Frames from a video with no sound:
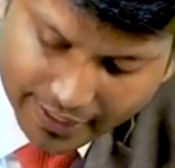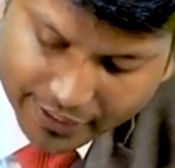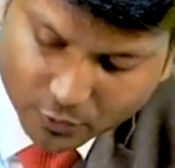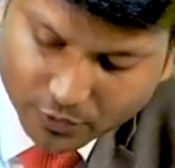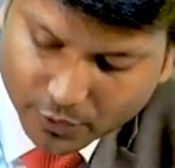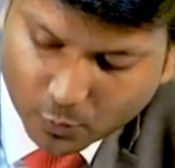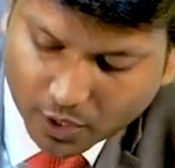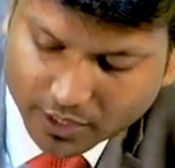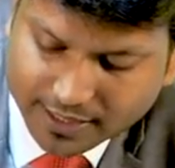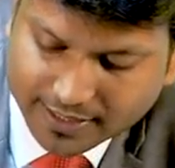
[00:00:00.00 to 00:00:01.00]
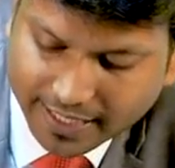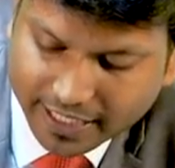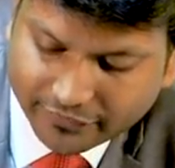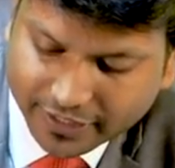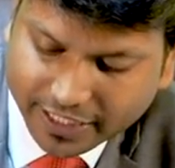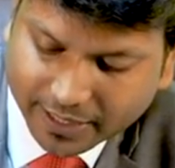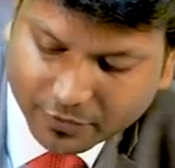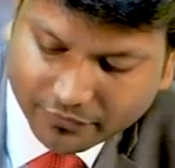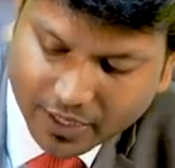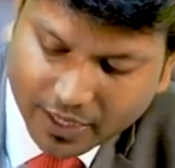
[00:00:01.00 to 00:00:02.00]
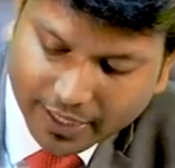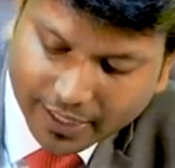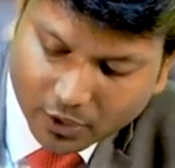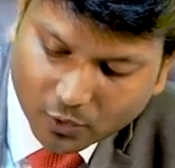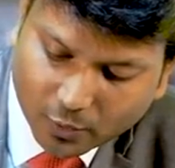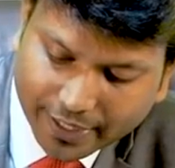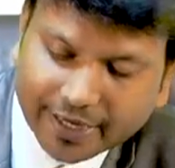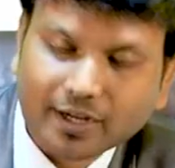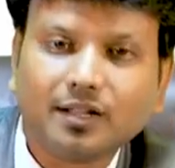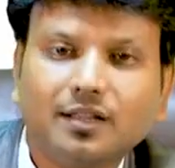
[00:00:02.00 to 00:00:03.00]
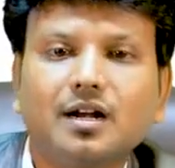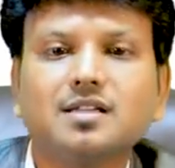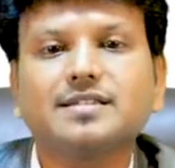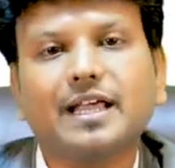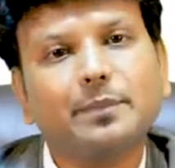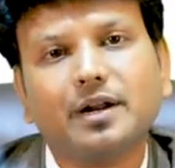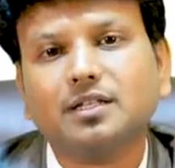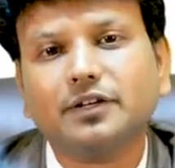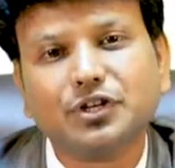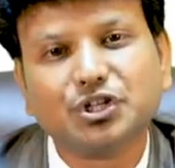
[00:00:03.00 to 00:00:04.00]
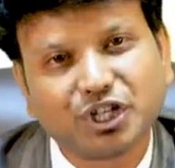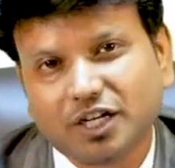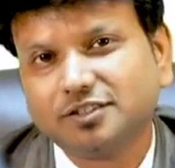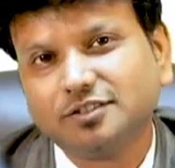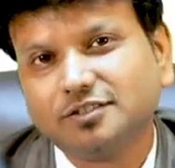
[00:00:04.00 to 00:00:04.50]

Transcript: I told you what is the scientific name of yellow oleander, that is Cerbera thevetia.